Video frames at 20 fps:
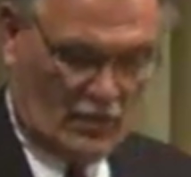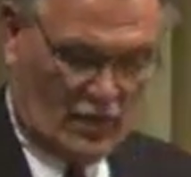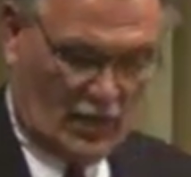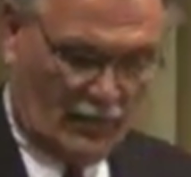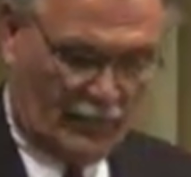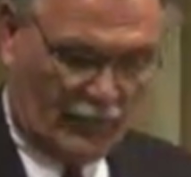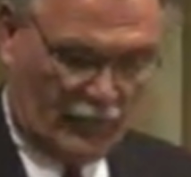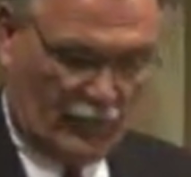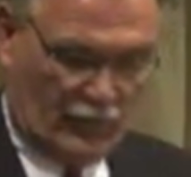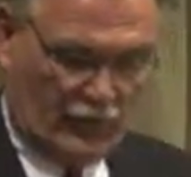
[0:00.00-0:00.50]

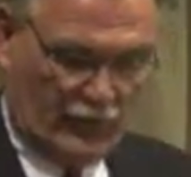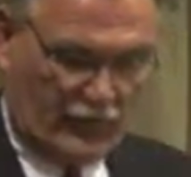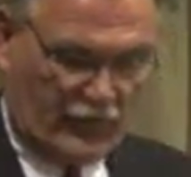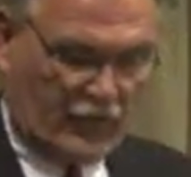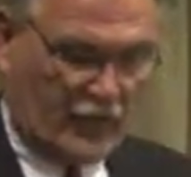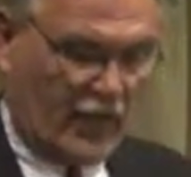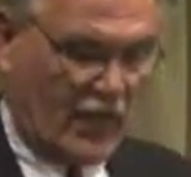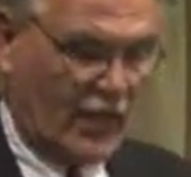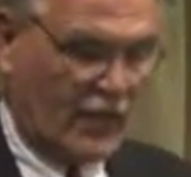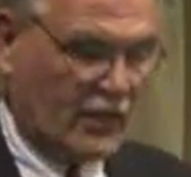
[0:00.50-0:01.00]
up through the
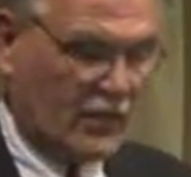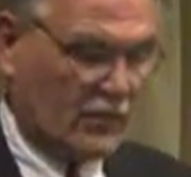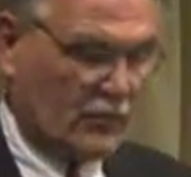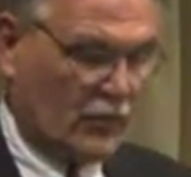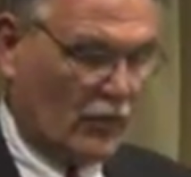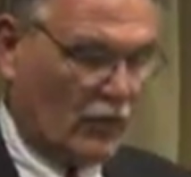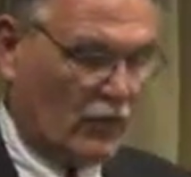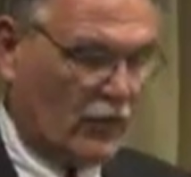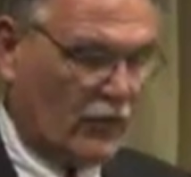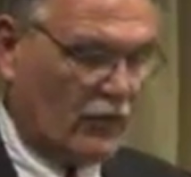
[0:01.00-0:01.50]
sand and
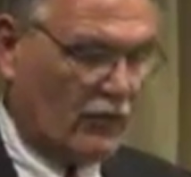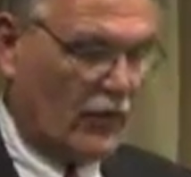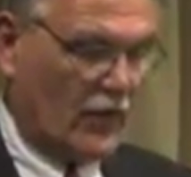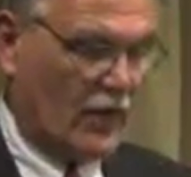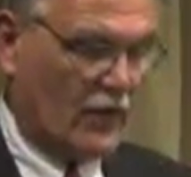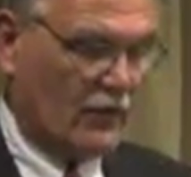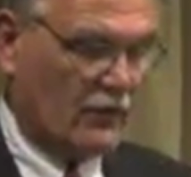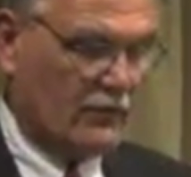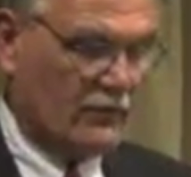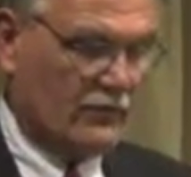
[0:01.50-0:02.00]
broken
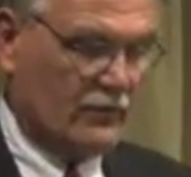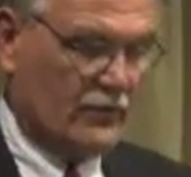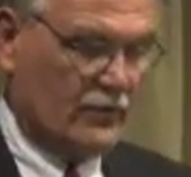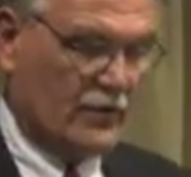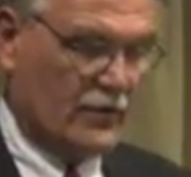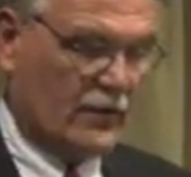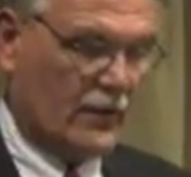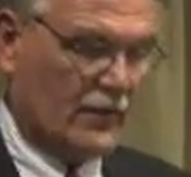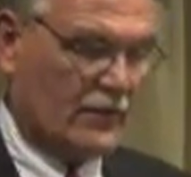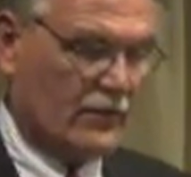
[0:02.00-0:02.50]
ground
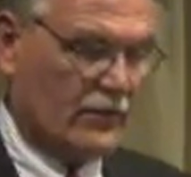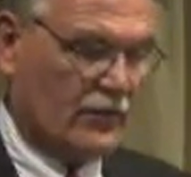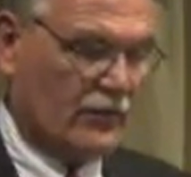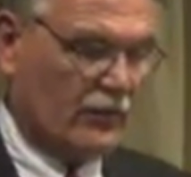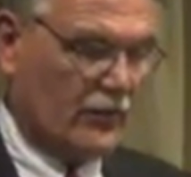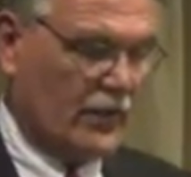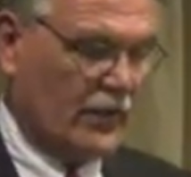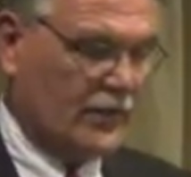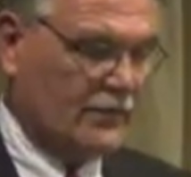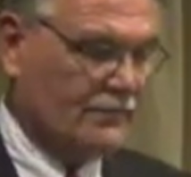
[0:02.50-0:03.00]
to get to the
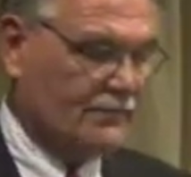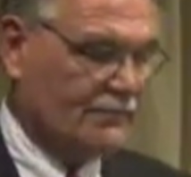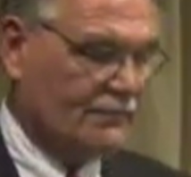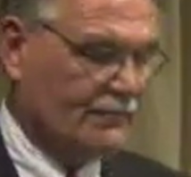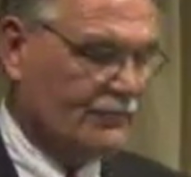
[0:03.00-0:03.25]
green.